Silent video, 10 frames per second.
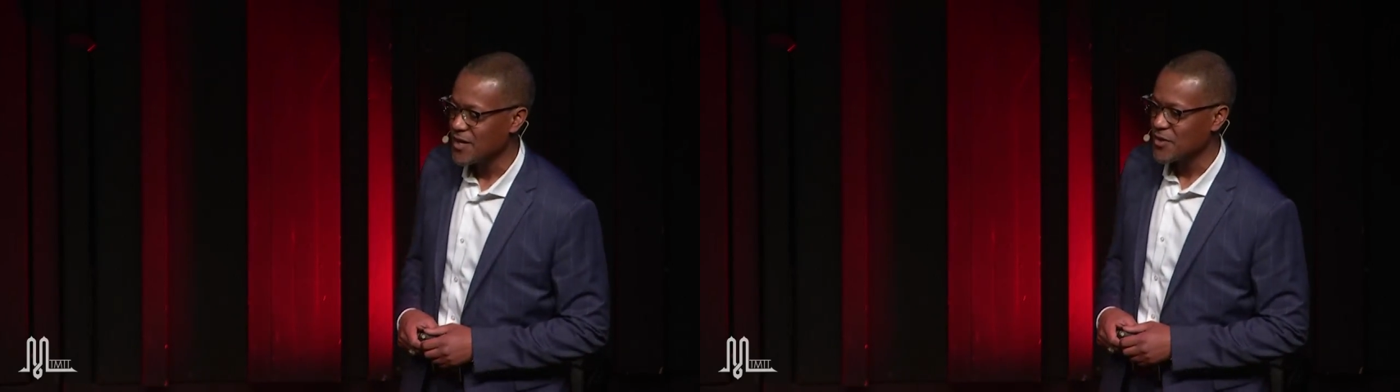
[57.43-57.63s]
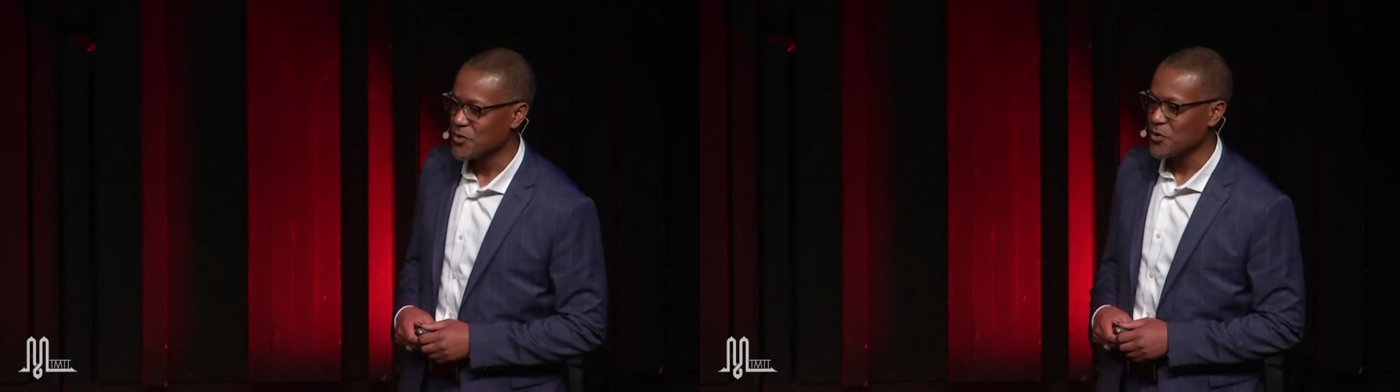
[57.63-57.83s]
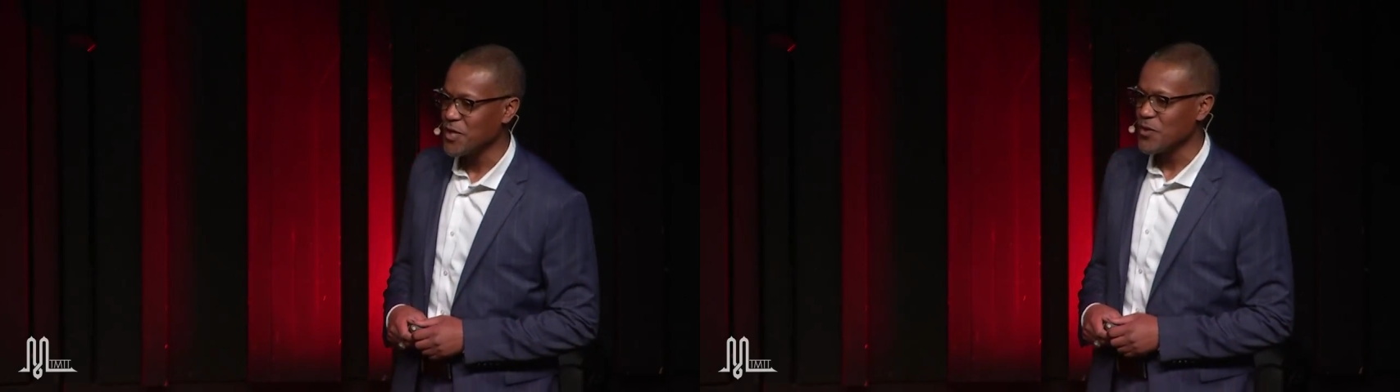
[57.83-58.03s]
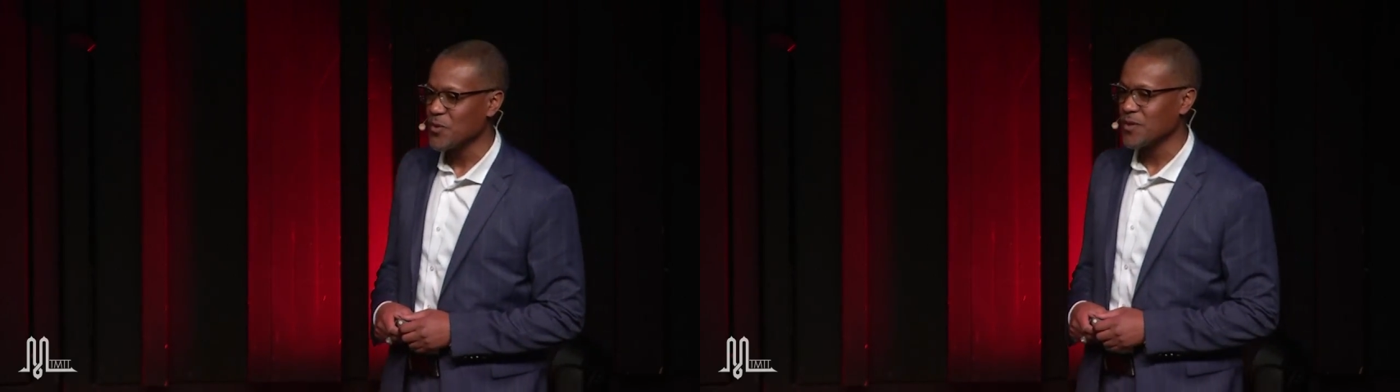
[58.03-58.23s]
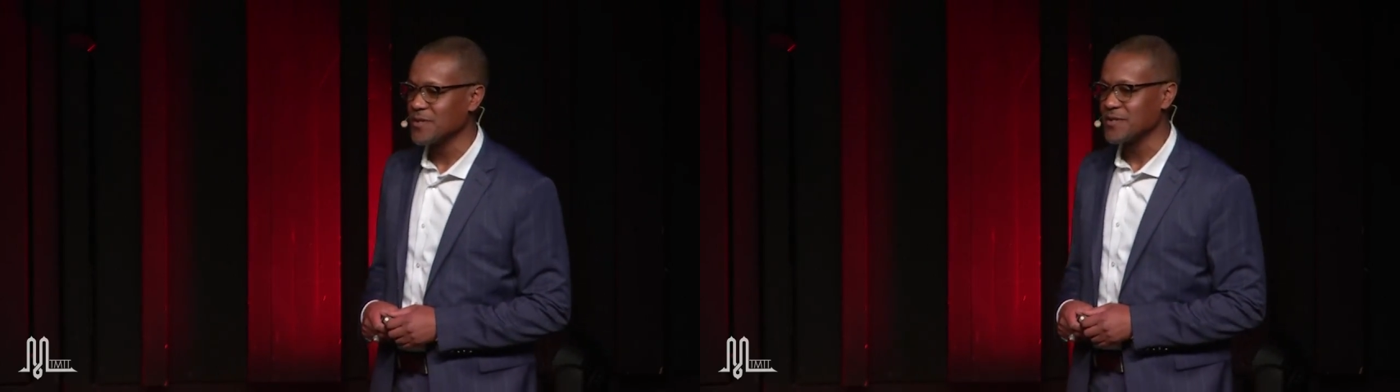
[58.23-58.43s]
the greeting
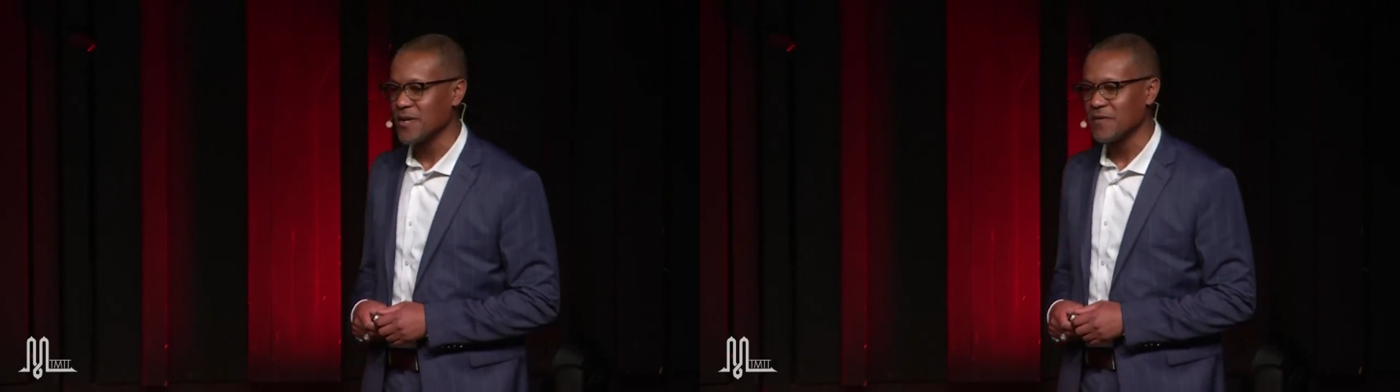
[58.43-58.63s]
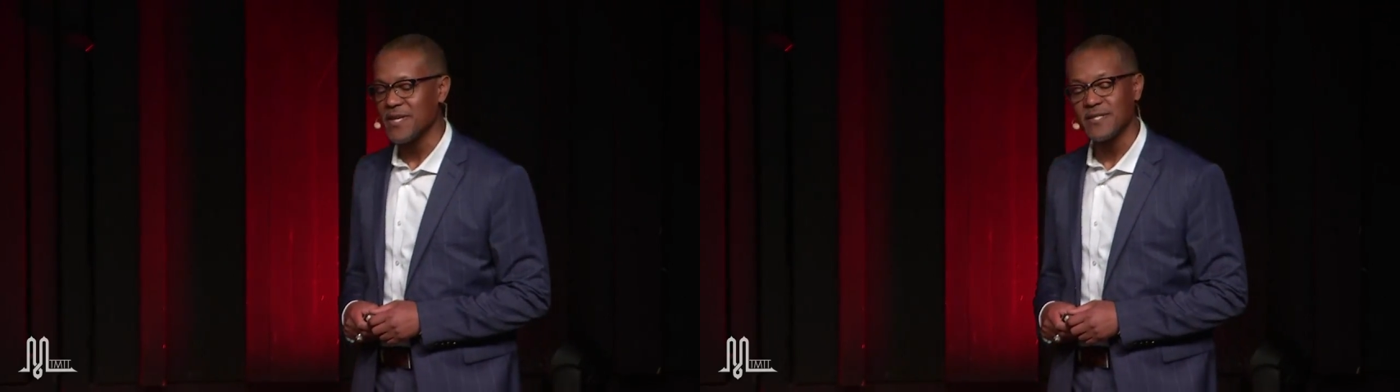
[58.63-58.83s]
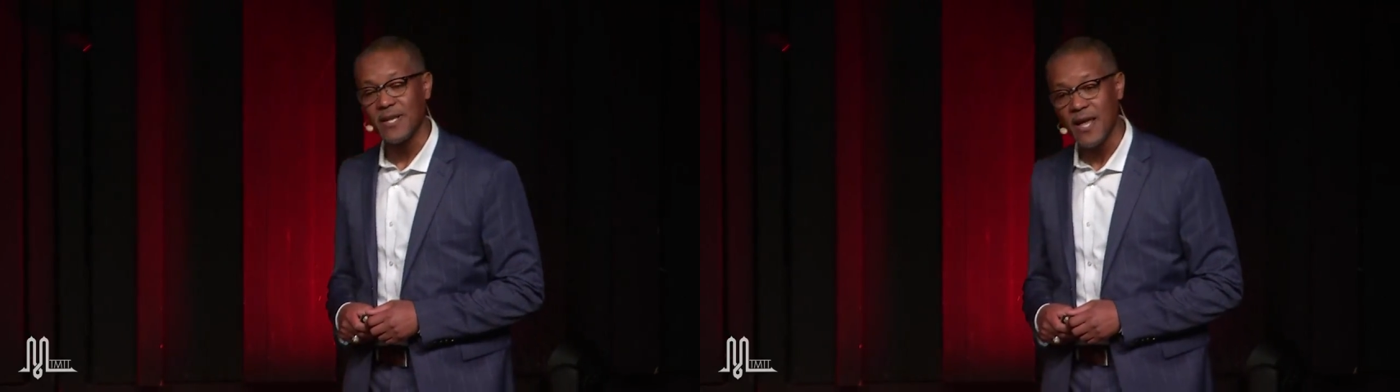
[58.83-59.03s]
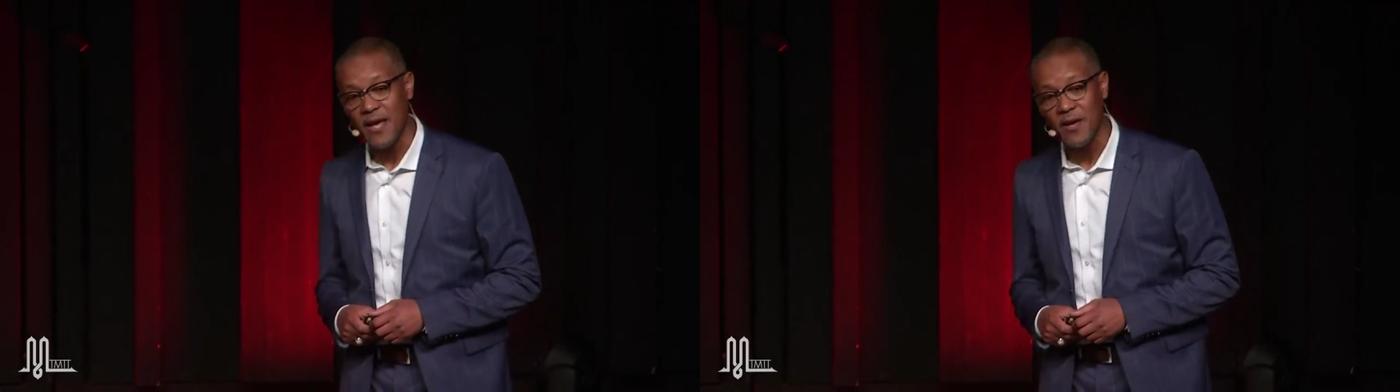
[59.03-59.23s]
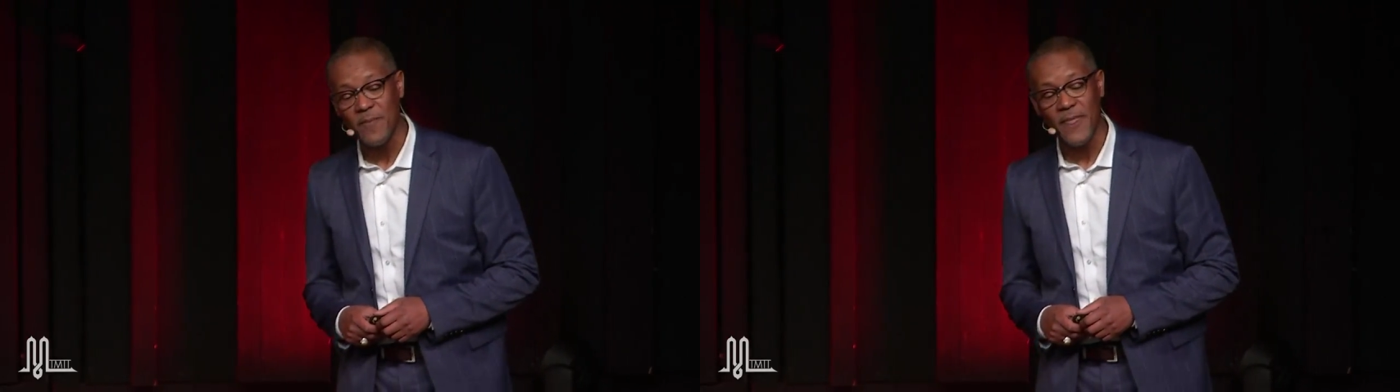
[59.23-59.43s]
words of
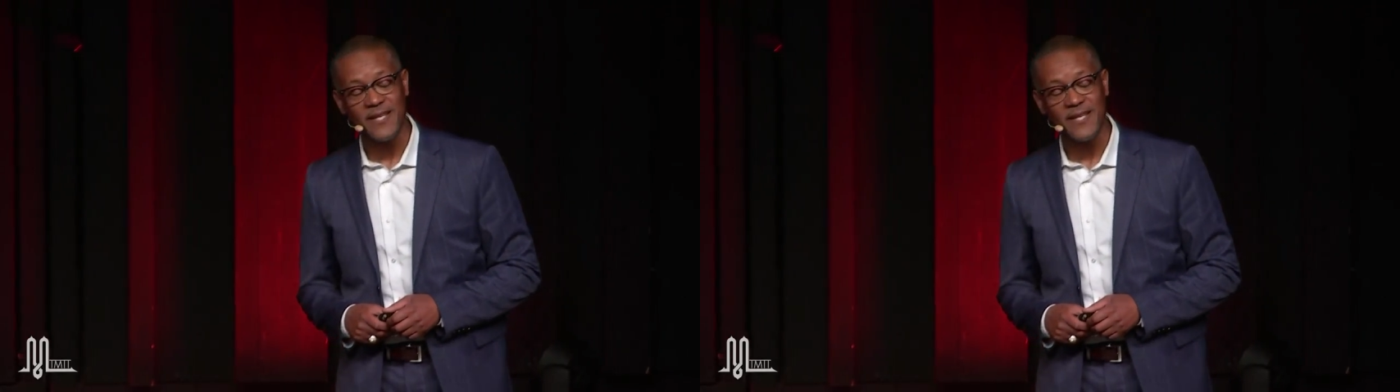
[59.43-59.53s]
Islam.